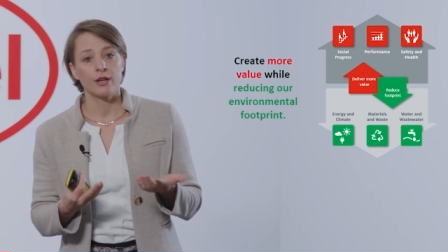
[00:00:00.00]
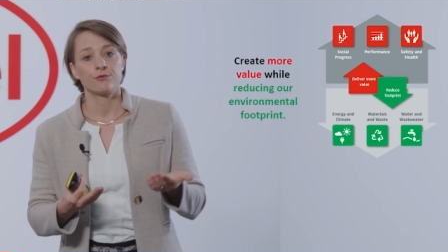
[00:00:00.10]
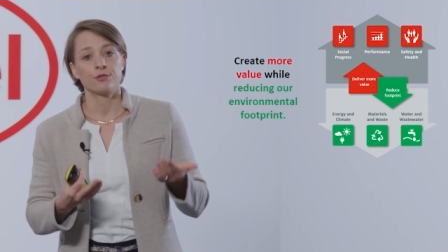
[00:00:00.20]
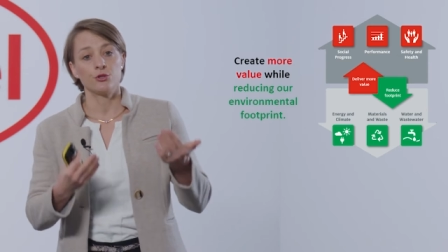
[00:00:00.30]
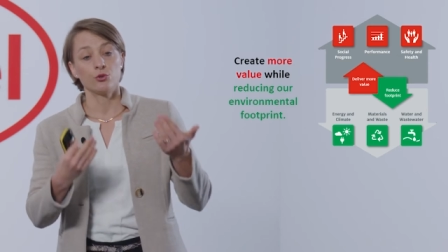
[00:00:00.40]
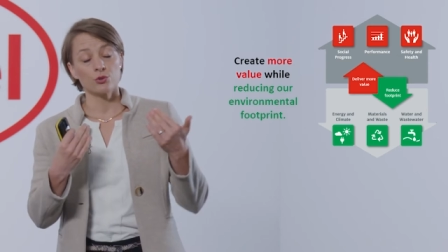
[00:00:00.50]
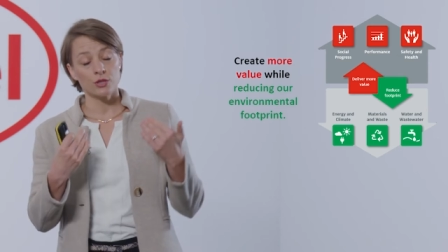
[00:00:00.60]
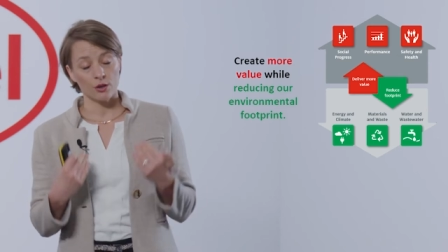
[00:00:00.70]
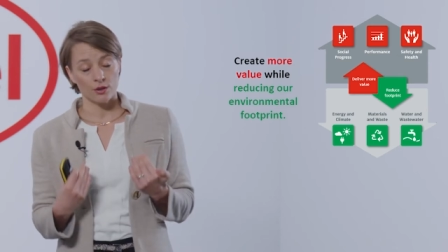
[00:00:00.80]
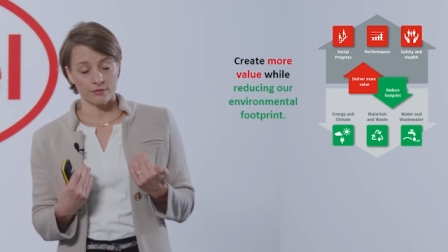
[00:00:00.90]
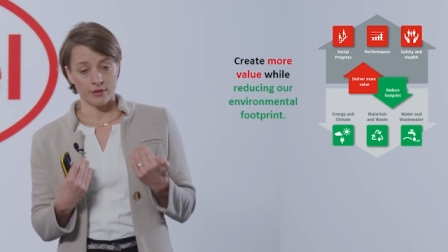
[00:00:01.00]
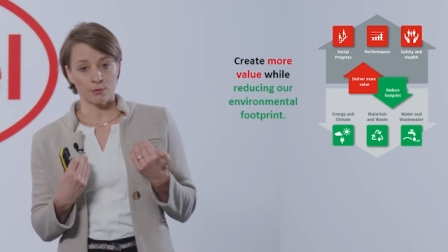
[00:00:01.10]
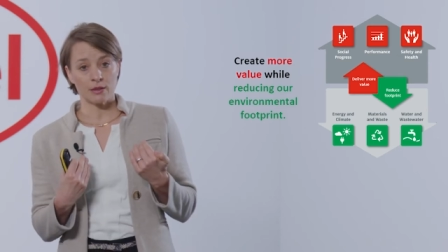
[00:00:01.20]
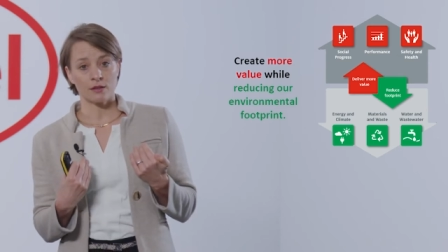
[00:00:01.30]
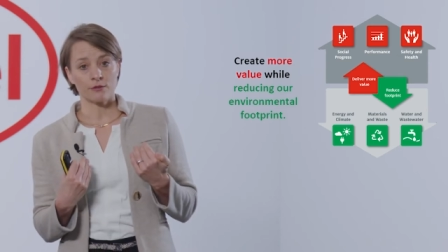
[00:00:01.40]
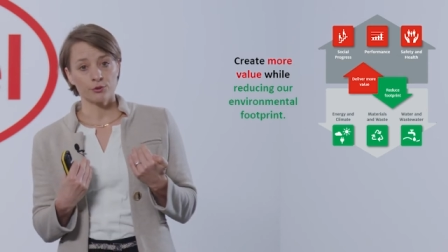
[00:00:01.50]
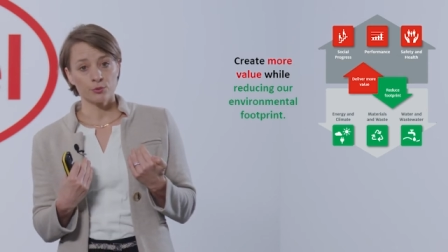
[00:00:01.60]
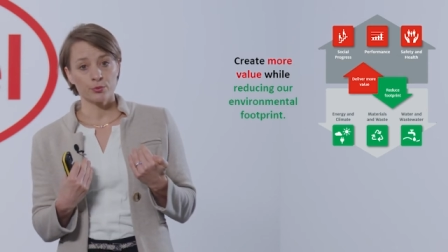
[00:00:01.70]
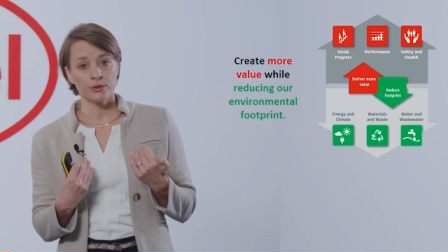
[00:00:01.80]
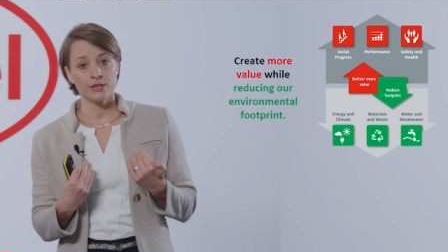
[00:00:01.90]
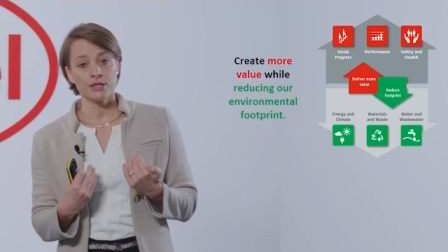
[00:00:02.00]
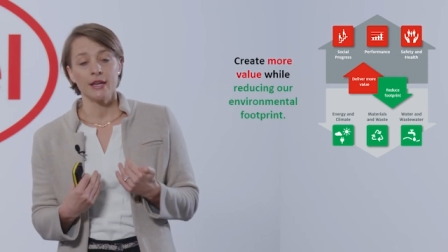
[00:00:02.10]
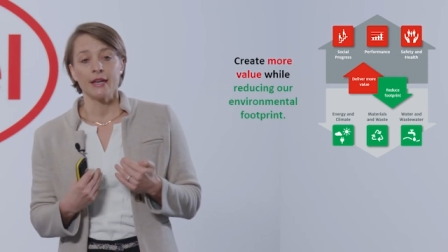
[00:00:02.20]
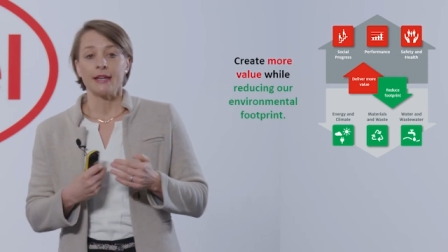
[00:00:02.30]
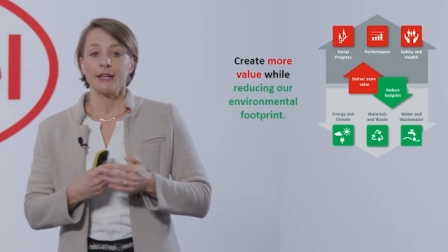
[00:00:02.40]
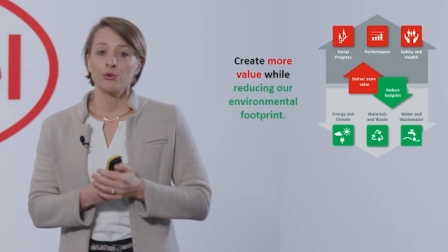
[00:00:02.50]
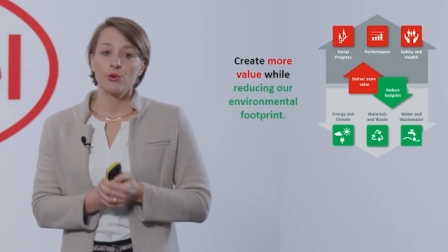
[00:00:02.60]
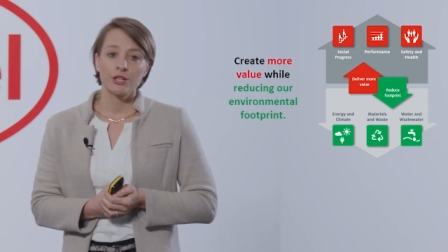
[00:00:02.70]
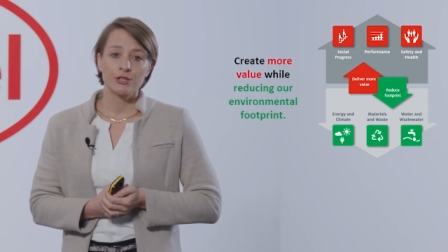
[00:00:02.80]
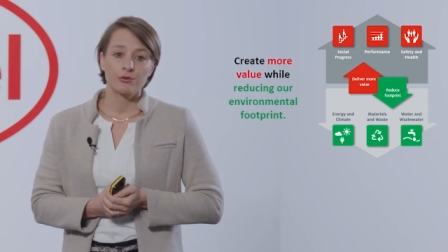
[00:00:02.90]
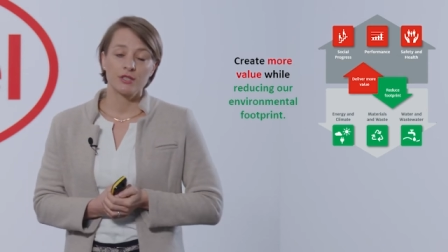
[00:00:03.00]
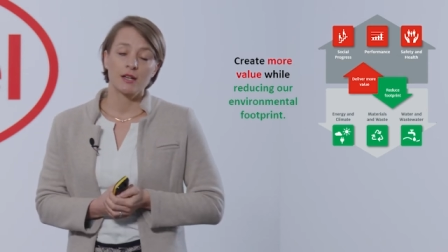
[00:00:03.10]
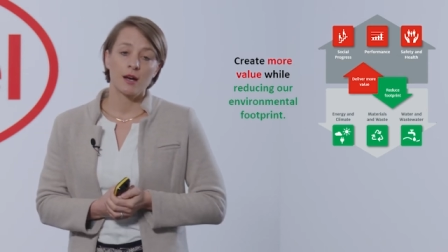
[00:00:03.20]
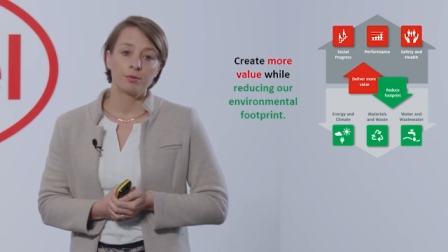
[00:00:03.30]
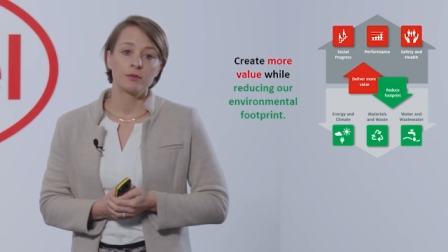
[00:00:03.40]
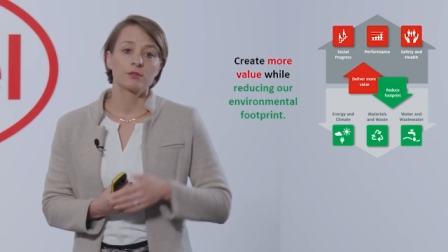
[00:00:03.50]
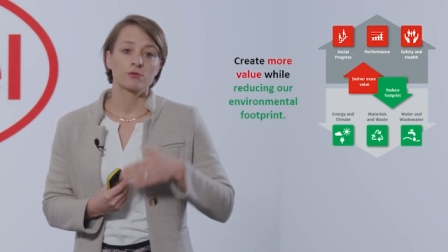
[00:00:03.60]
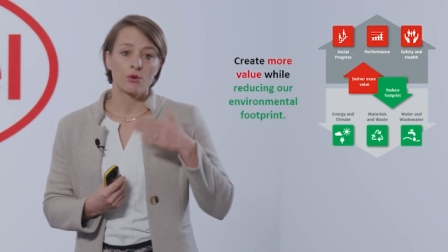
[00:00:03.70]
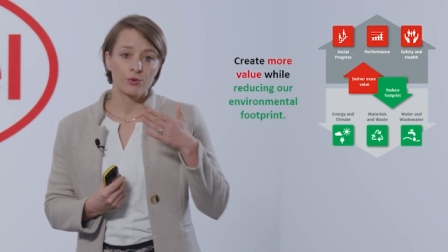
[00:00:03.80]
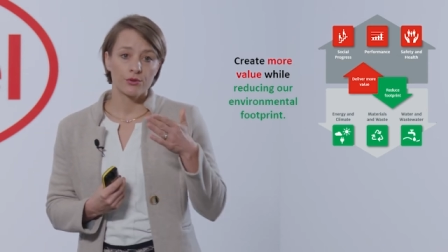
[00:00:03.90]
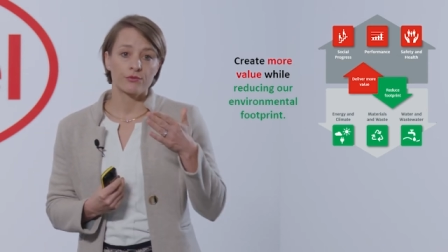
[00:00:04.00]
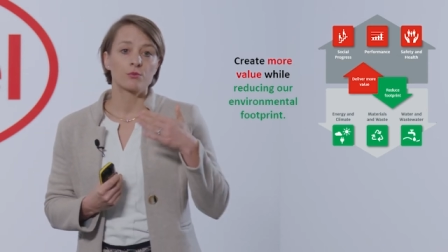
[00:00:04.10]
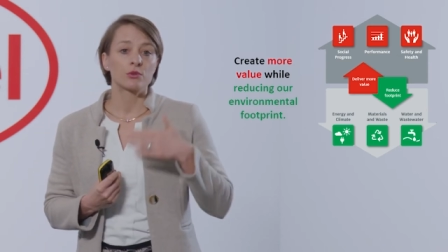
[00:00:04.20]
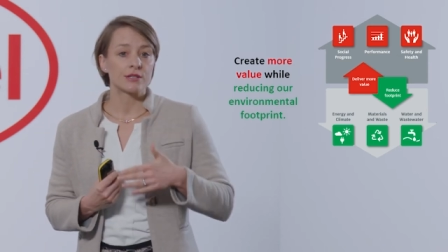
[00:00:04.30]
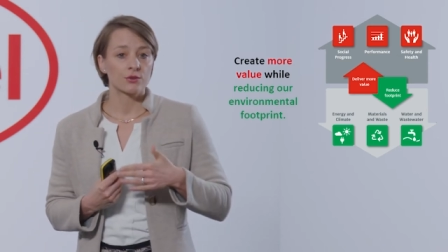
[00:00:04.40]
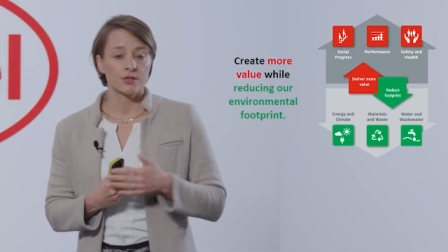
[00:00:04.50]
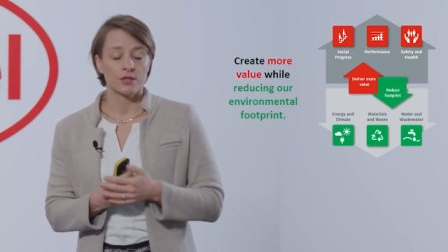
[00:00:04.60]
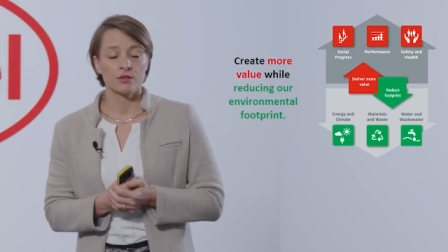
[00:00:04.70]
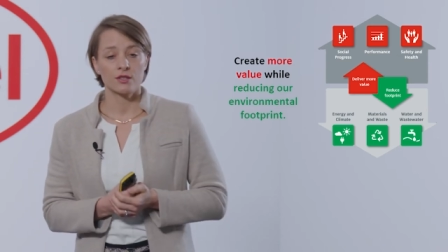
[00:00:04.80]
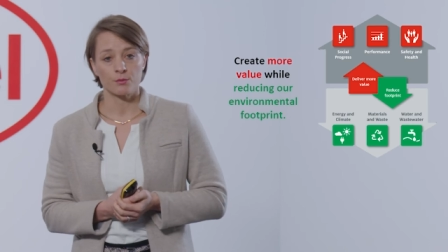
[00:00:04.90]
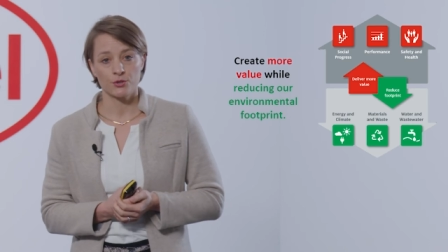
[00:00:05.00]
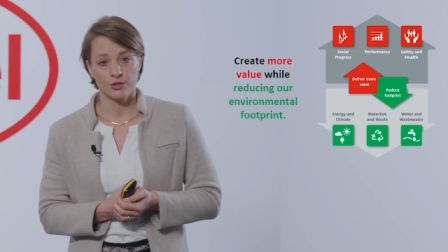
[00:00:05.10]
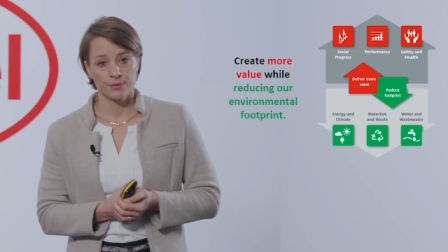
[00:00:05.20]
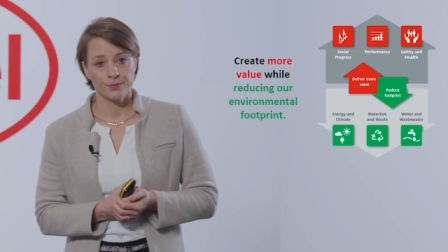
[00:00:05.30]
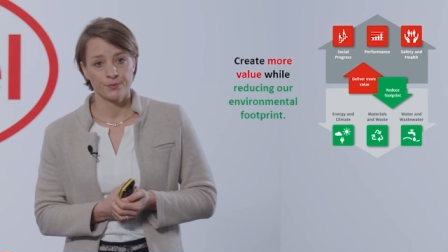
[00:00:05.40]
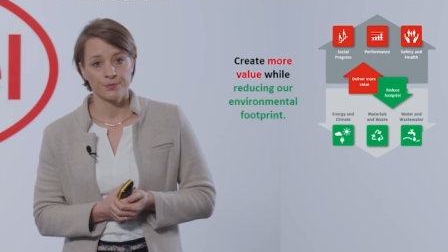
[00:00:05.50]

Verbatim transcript: and reduce our environmental footprint in order to decouple growth from resource consumption.